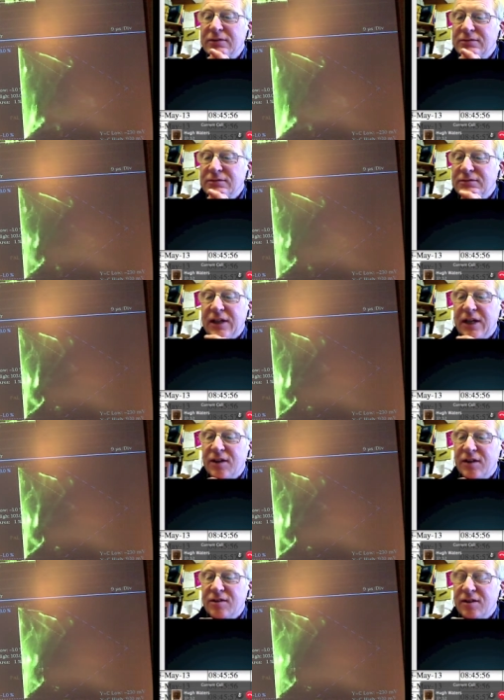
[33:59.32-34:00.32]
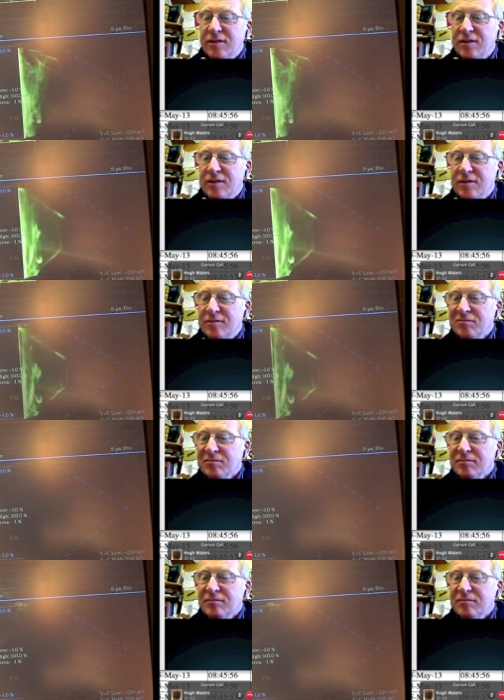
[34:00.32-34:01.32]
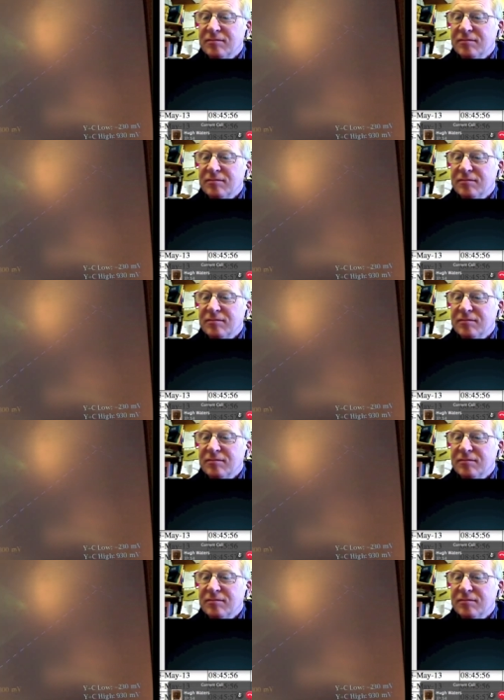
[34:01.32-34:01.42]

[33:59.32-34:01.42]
you call it? Oh wow! Yeah, I think so. Yes.